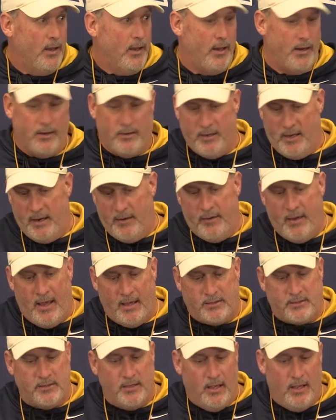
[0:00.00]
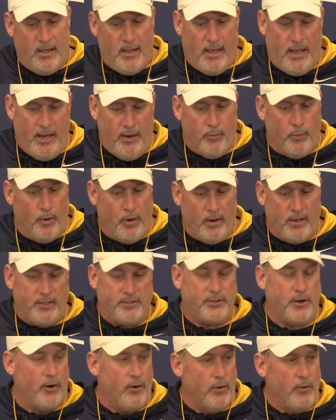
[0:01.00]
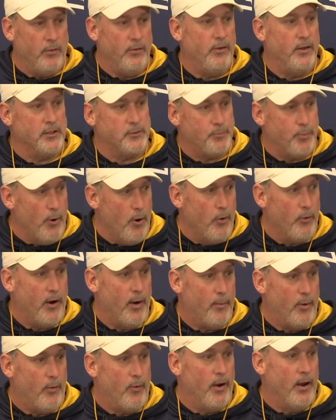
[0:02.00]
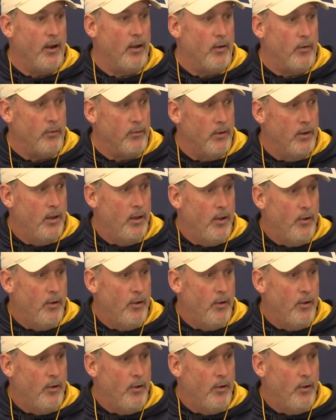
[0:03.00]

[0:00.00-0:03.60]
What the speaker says: And that's he really turned this program around